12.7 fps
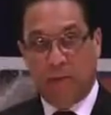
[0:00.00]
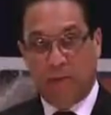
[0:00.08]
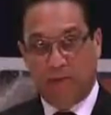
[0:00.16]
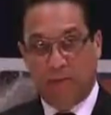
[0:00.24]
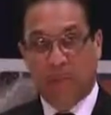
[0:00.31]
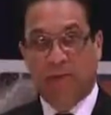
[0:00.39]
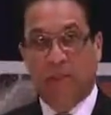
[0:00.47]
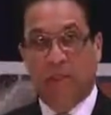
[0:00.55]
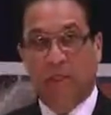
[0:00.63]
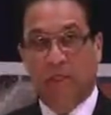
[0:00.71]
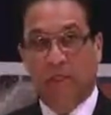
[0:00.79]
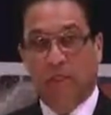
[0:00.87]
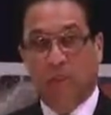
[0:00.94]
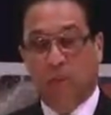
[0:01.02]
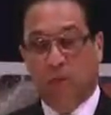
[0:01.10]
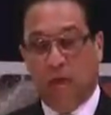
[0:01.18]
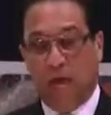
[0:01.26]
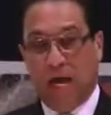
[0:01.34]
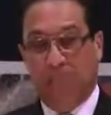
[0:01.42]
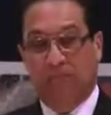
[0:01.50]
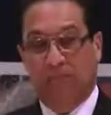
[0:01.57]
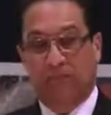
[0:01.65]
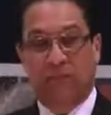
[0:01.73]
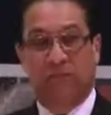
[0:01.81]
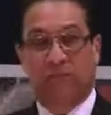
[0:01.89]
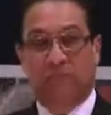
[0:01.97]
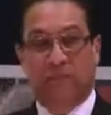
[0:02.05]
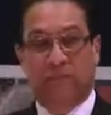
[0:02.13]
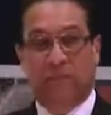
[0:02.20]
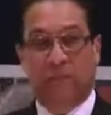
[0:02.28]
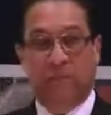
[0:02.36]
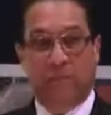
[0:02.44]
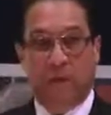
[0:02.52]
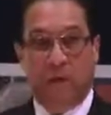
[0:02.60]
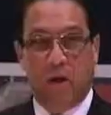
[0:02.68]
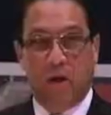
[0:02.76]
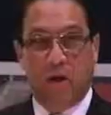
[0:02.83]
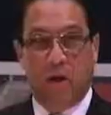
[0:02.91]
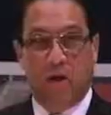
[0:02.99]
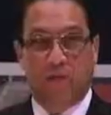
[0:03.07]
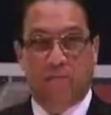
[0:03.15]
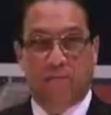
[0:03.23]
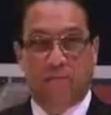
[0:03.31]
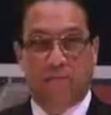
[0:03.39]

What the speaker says: increasingly to an administrative system of